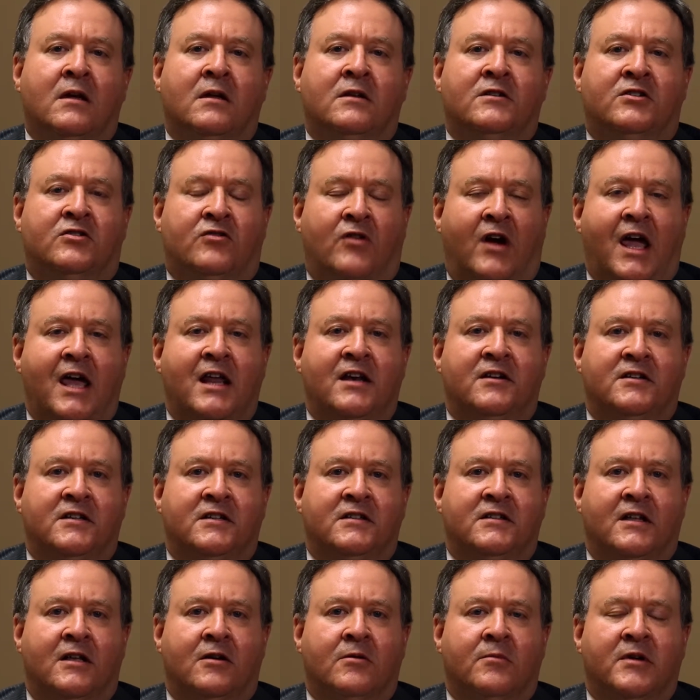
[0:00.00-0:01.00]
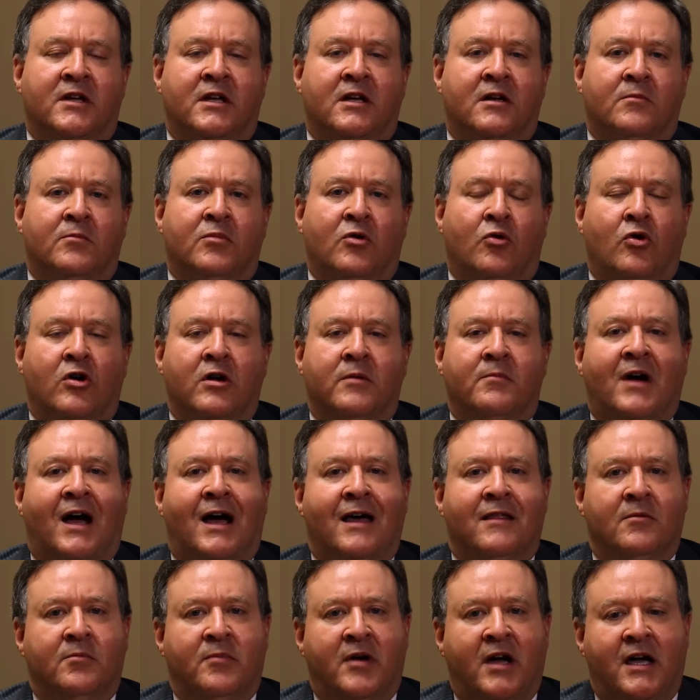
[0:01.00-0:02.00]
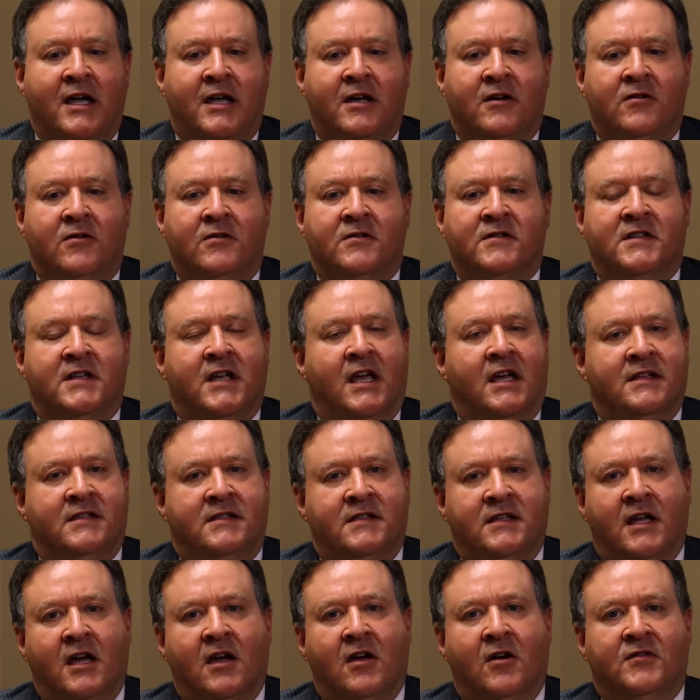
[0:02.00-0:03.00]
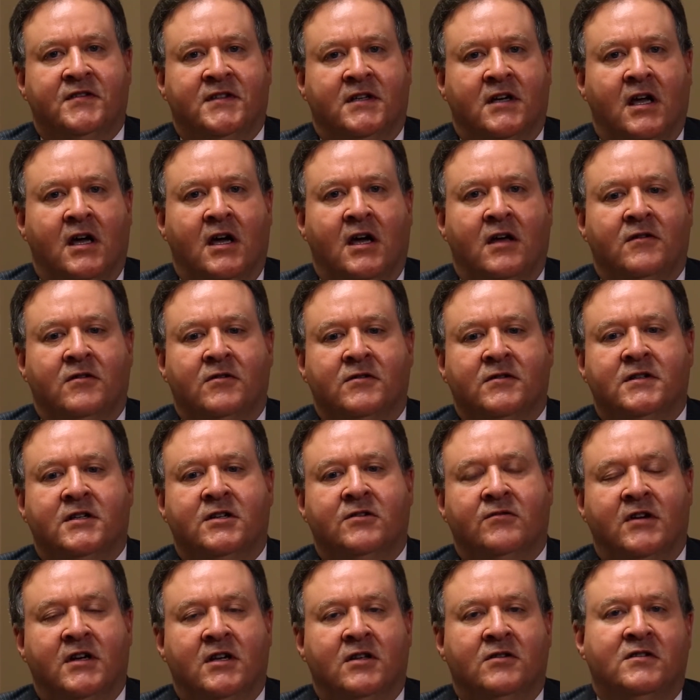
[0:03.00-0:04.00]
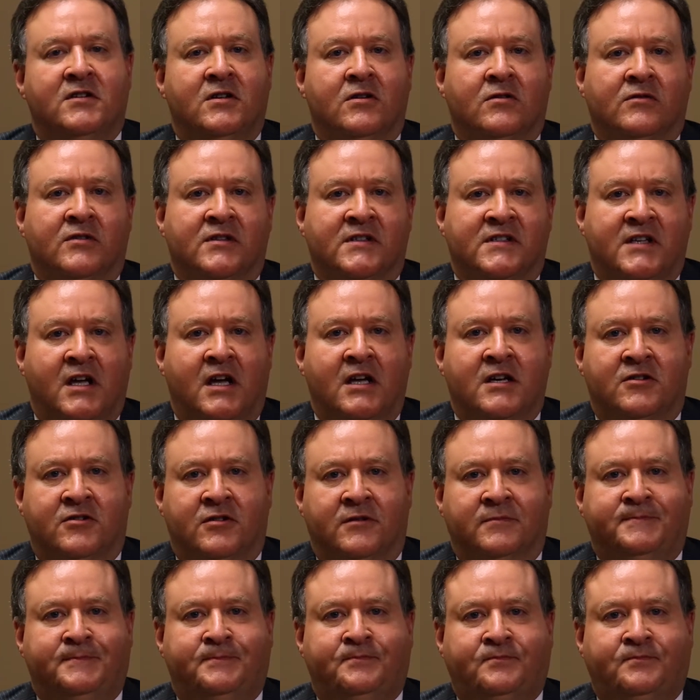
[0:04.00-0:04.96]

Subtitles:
strategies that are being employed by the payers, the ACOs, and others to reduce utilization.